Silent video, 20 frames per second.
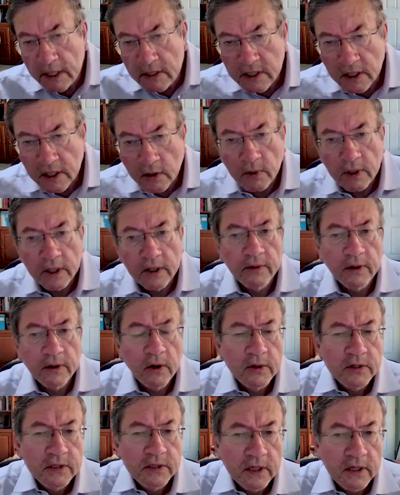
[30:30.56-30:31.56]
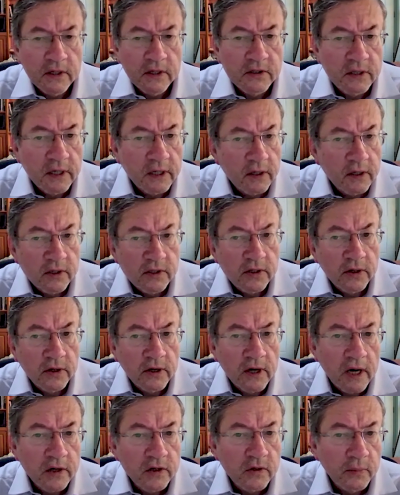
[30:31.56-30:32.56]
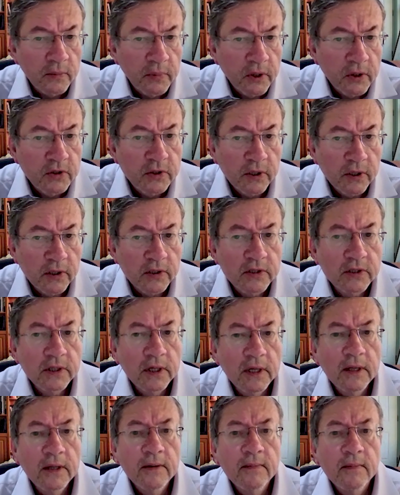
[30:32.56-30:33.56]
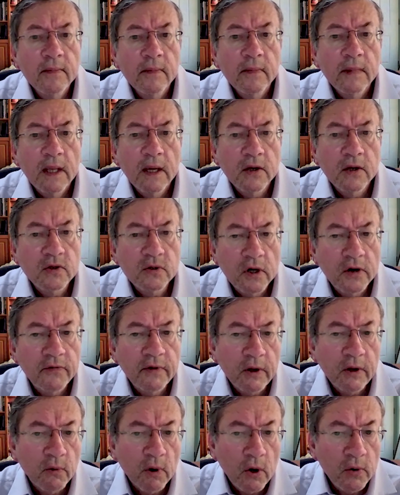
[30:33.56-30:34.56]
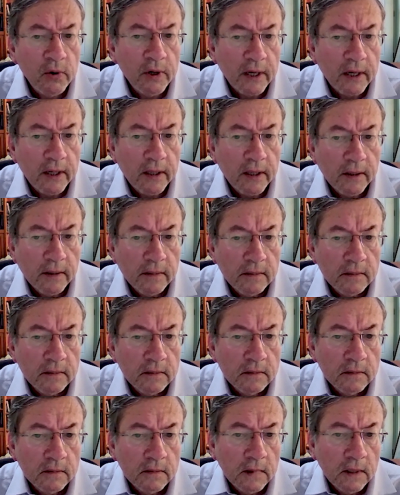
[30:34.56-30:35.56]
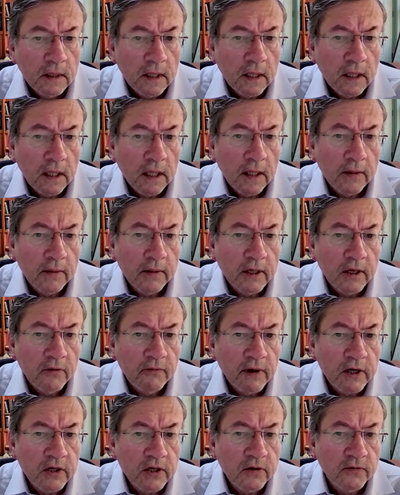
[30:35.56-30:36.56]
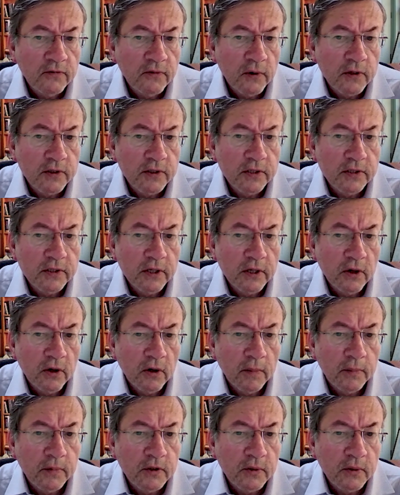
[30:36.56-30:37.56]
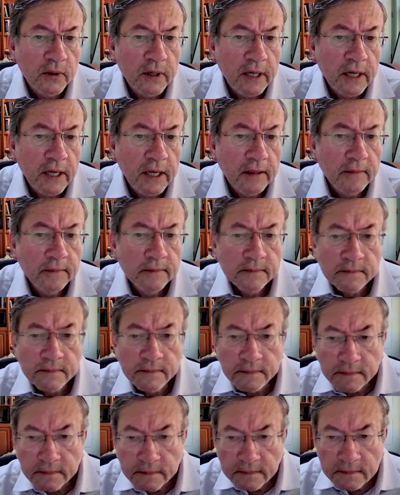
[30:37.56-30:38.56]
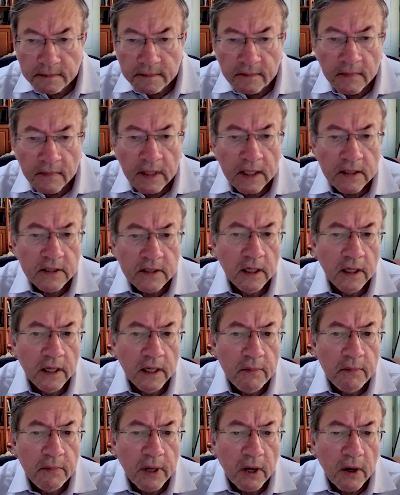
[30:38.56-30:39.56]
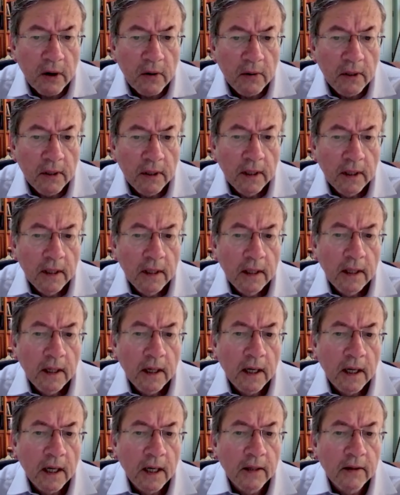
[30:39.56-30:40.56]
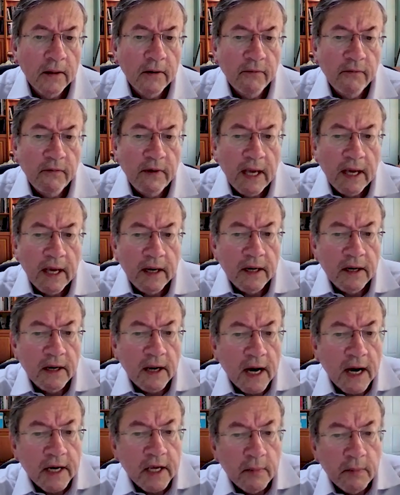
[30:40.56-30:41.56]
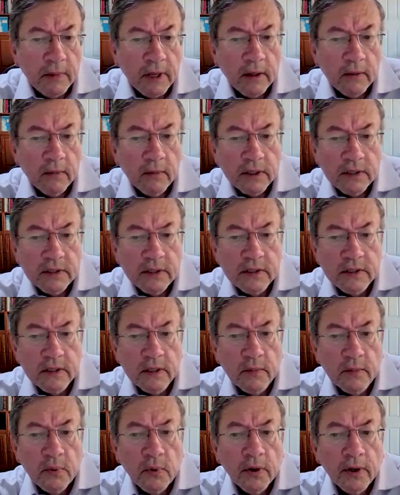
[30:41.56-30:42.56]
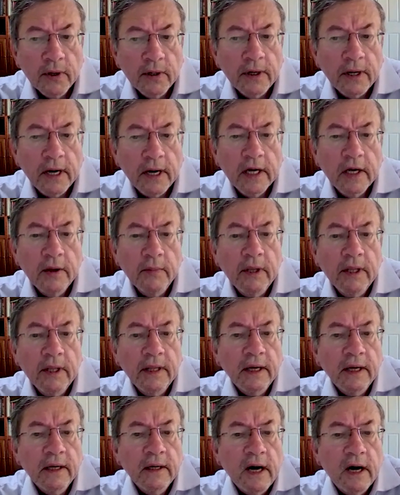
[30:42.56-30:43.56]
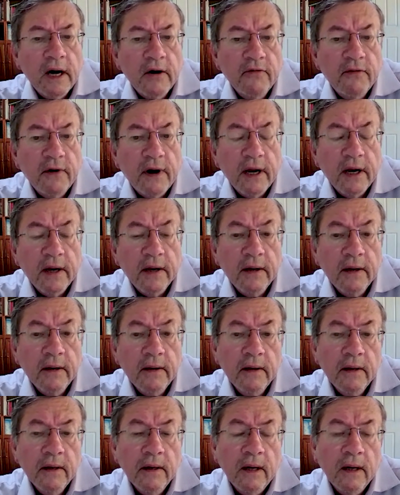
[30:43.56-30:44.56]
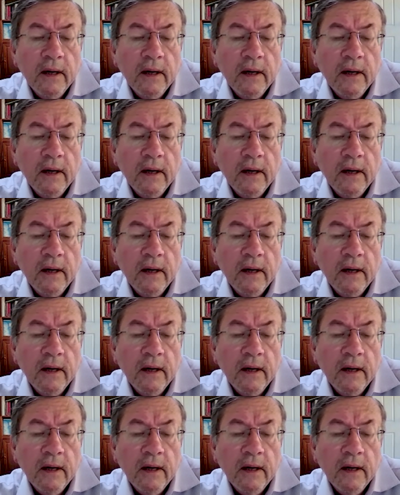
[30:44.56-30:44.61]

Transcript: basically one of the OSCE's signature contributions has sort of eroded. The Conventional Forces in Europe Treaty is in limbo. The Vienna document, which is an important document that codified